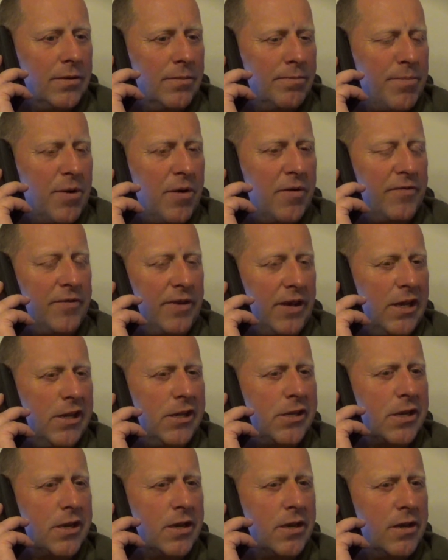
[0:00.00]

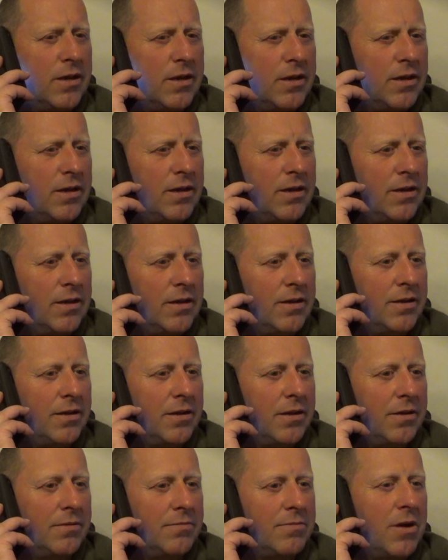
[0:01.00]
Birthdays?
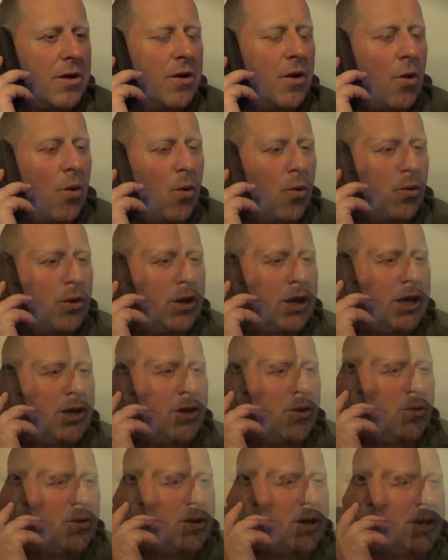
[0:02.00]
Okie
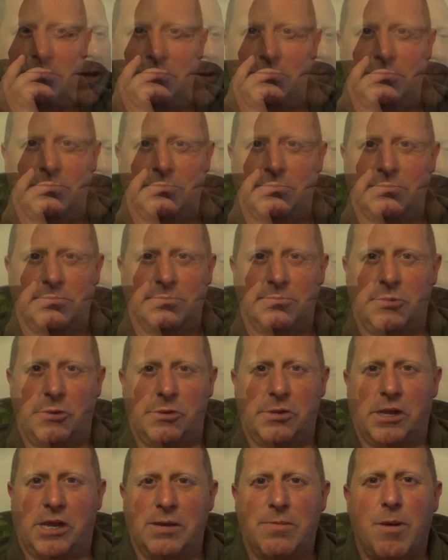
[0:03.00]
dokie.
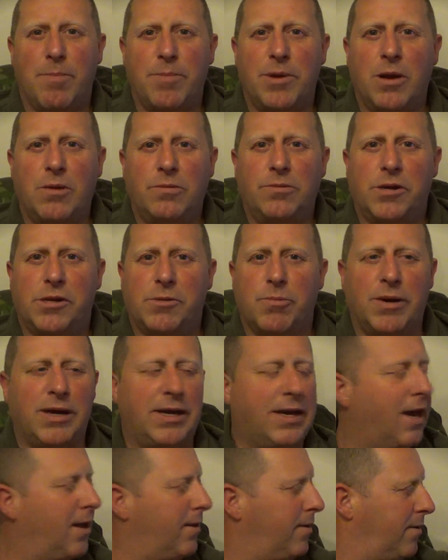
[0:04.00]
Looks like I'm on my own this
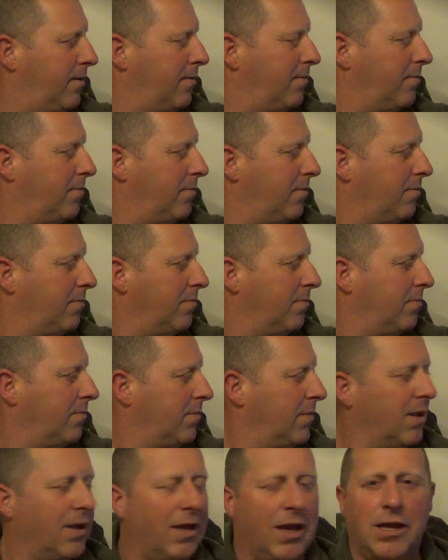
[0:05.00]
weekend.
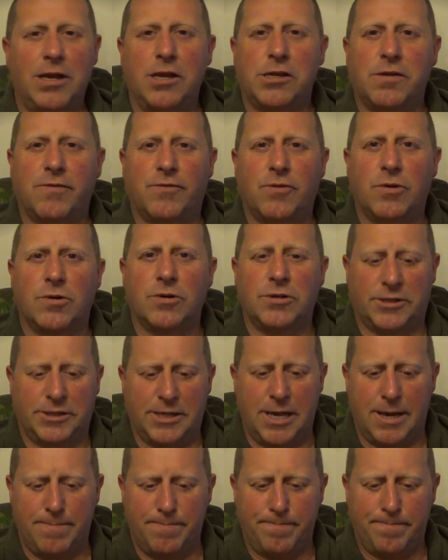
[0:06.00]
Unless, of course,
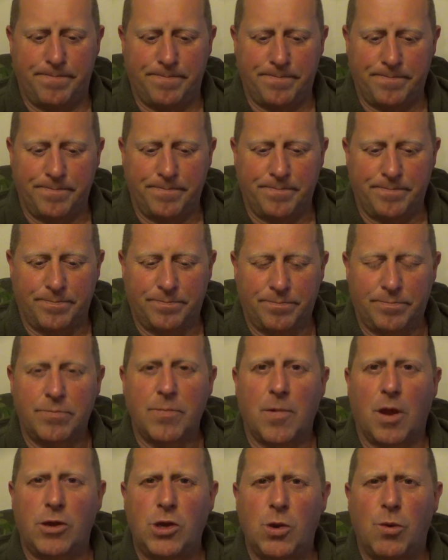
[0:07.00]
um,
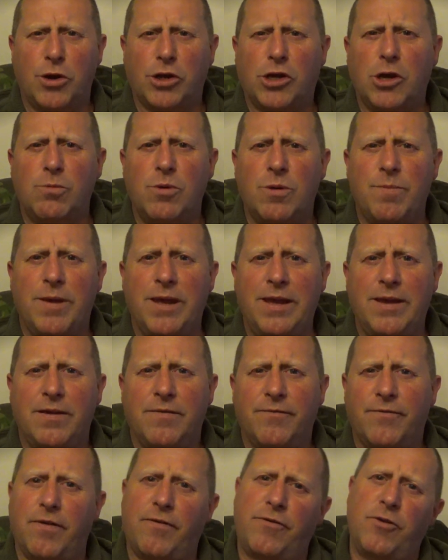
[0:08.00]
you want to come with me
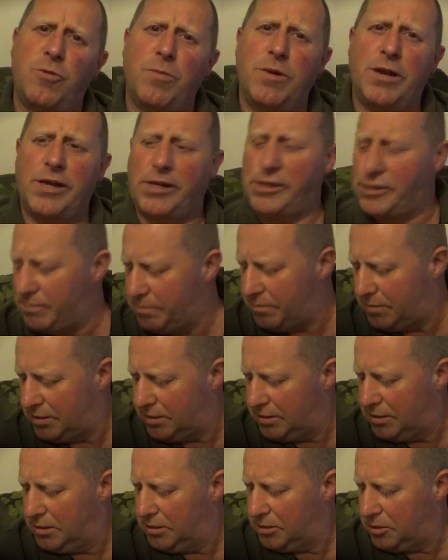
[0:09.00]
for a few minutes?
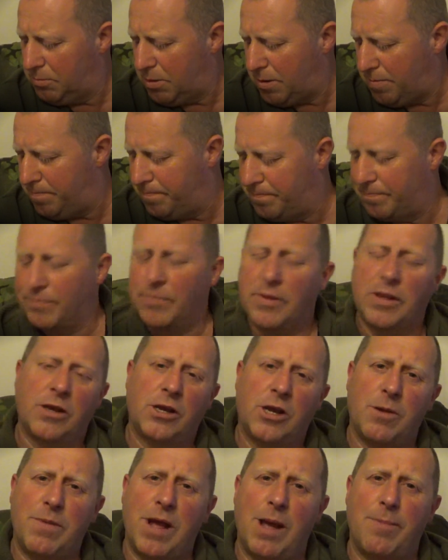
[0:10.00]
Come on,
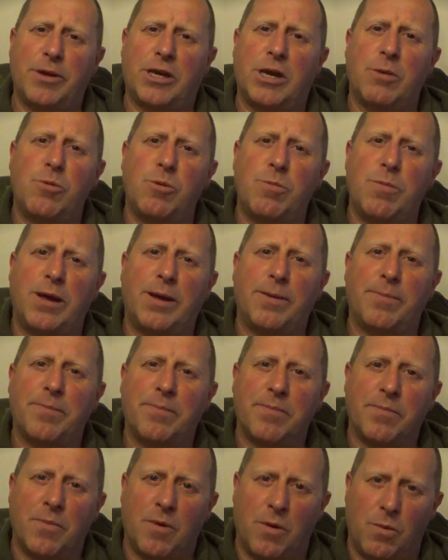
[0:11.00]
come hammocking with me.
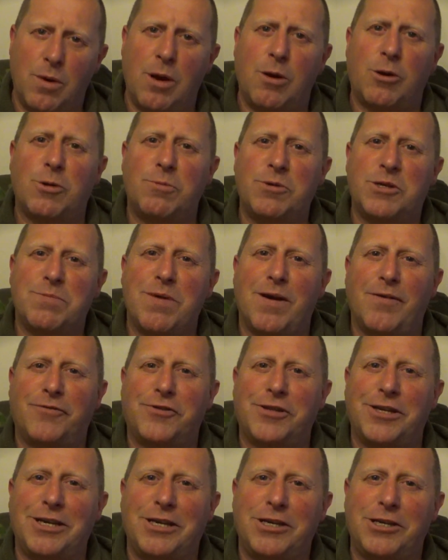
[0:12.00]
Welcome to Maff
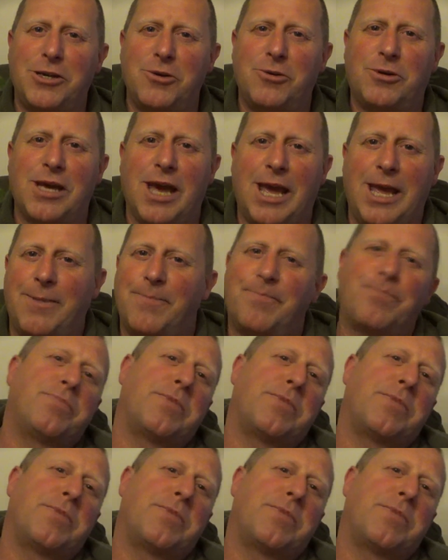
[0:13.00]
T UK.